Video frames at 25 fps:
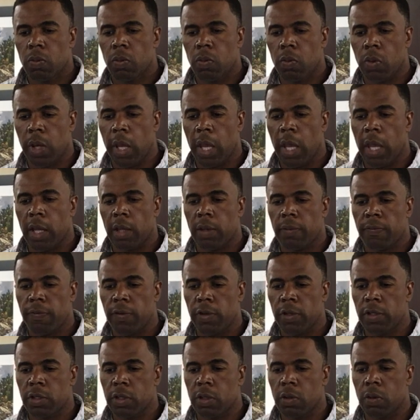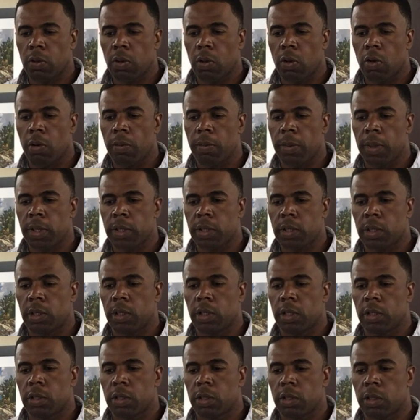react physically or
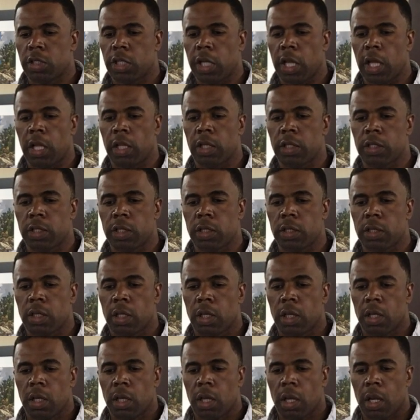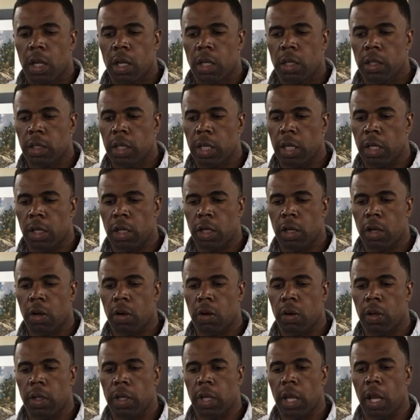mentally to challenges that
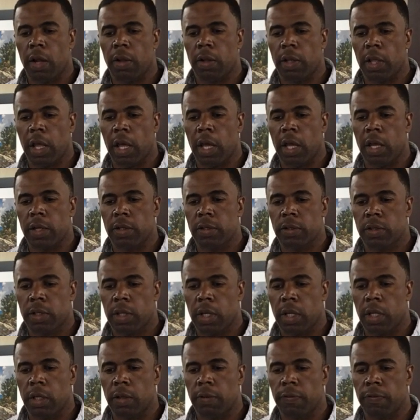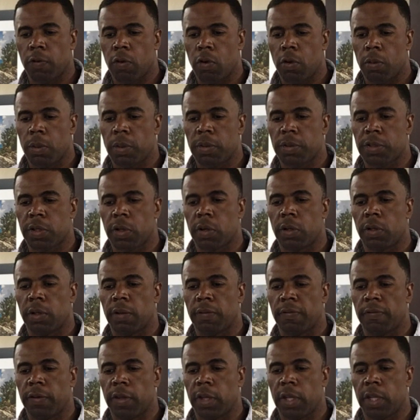occur in our lives in the form of certain
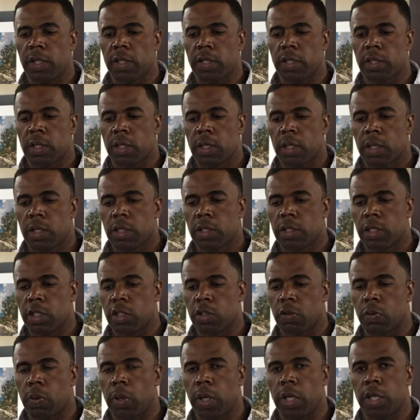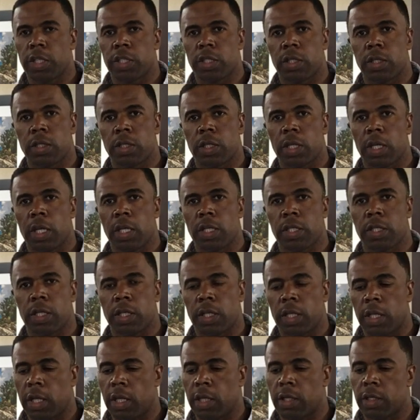events, situations,
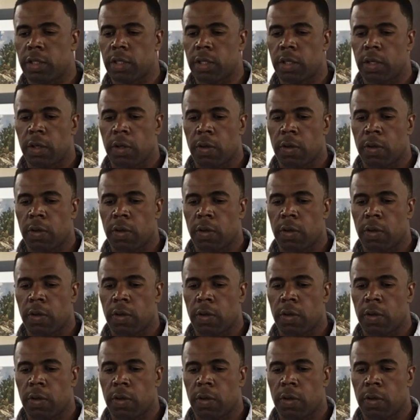incidents,